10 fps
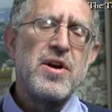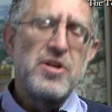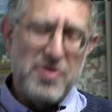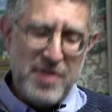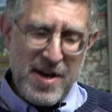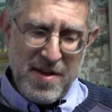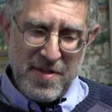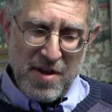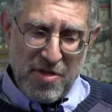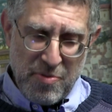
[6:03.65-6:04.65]
So
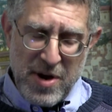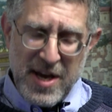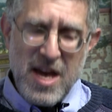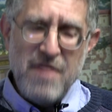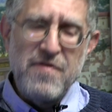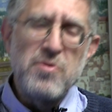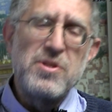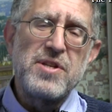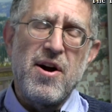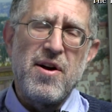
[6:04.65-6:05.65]
the three key
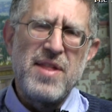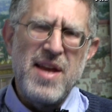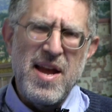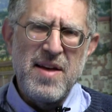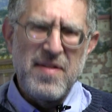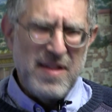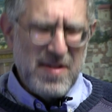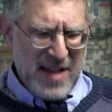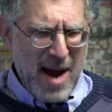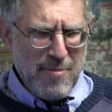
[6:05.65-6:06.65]
foods are the
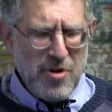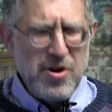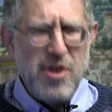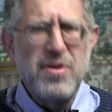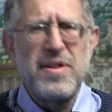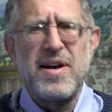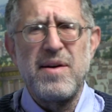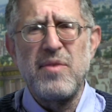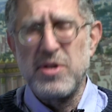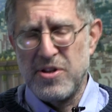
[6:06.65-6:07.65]
lamb or goat,
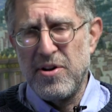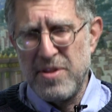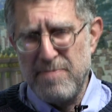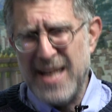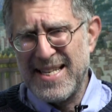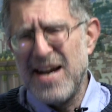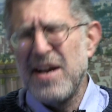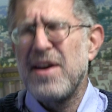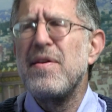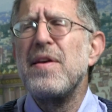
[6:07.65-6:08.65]
what's called the
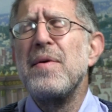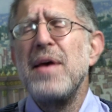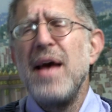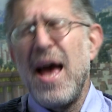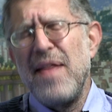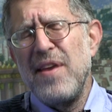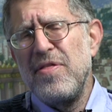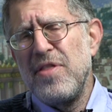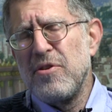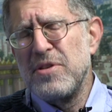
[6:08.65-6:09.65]
Pesach, and
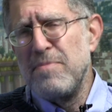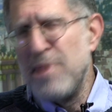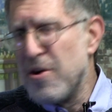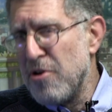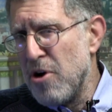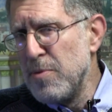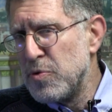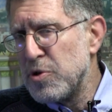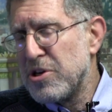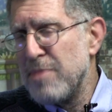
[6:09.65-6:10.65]
then there's the bitter
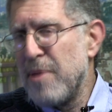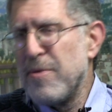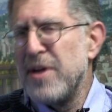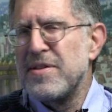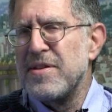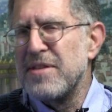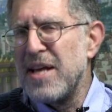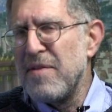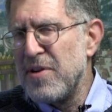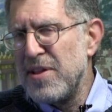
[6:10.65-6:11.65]
herbs, which commemorates the
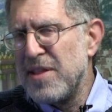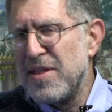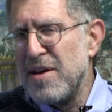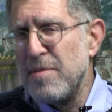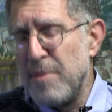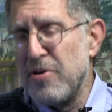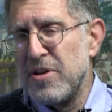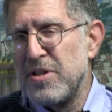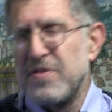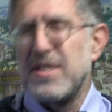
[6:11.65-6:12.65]
slavery, that the
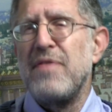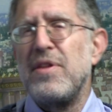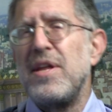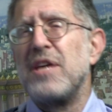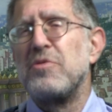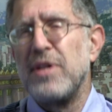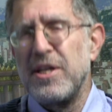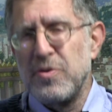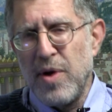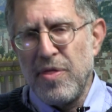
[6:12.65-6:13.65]
bitterness of slavery the
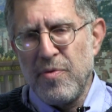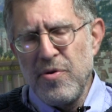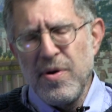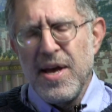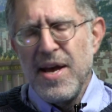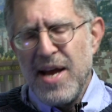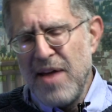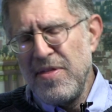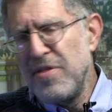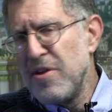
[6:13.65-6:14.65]
Israelites went through.
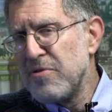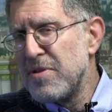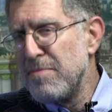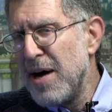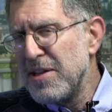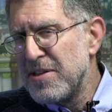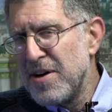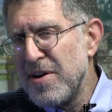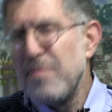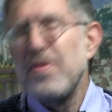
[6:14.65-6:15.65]
And then there's the
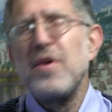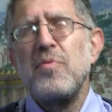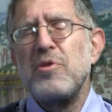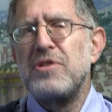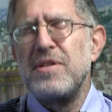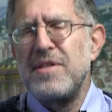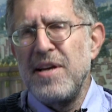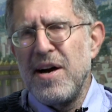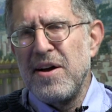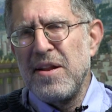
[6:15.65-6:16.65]
matzah, which is
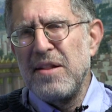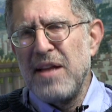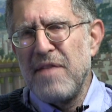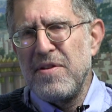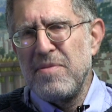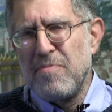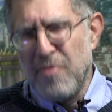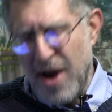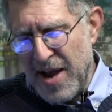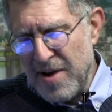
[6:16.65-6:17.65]
the unleavened
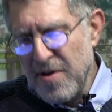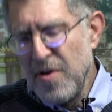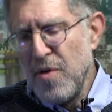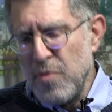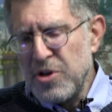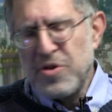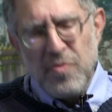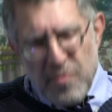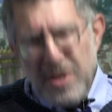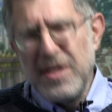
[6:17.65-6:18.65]
bread, which
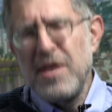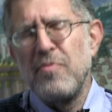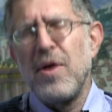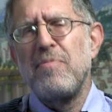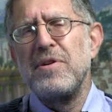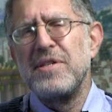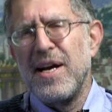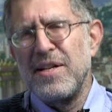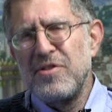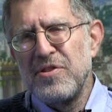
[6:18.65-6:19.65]
really
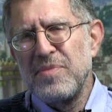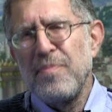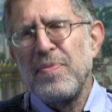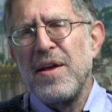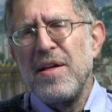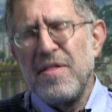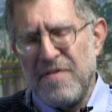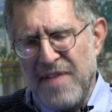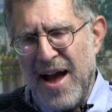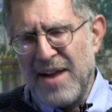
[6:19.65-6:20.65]
represents the
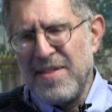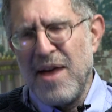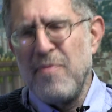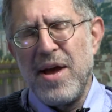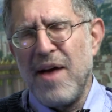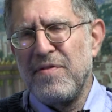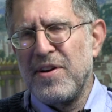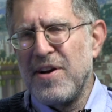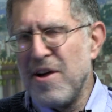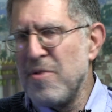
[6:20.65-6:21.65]
fact that we have
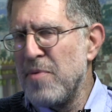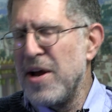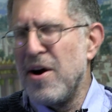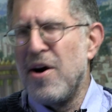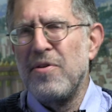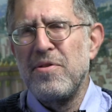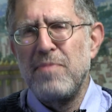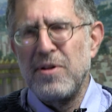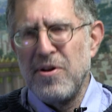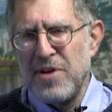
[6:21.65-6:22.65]
to cut away all the
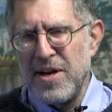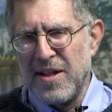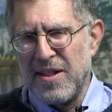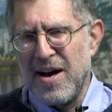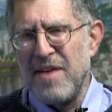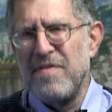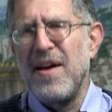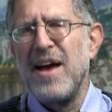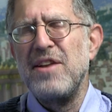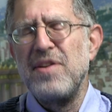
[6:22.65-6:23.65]
baloney in life
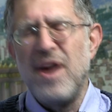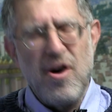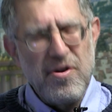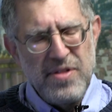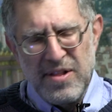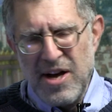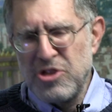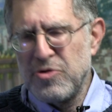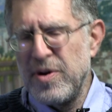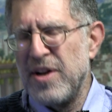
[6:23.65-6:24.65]
and all the
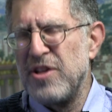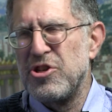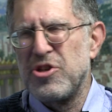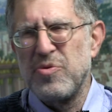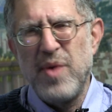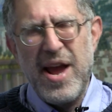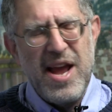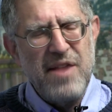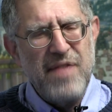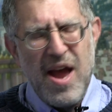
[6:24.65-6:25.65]
luxury and the
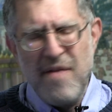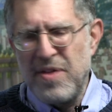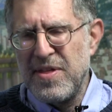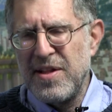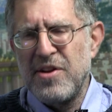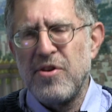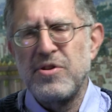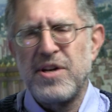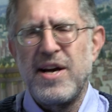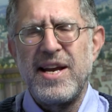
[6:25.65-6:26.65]
charade of everything that
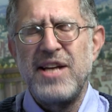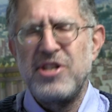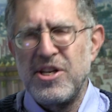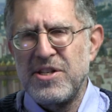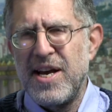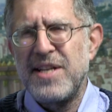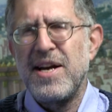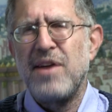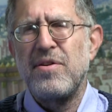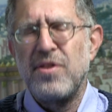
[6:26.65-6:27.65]
goes on and just get
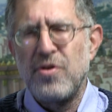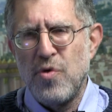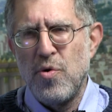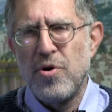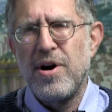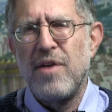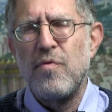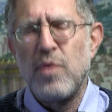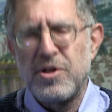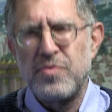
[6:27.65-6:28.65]
down to the core
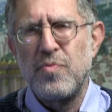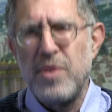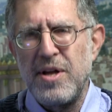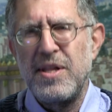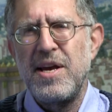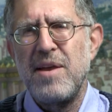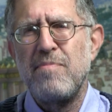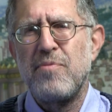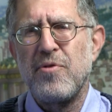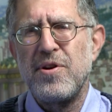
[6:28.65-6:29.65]
of what's really
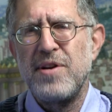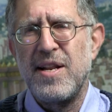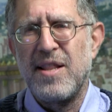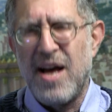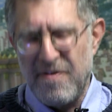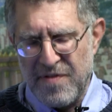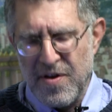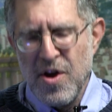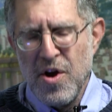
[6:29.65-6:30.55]
important in life.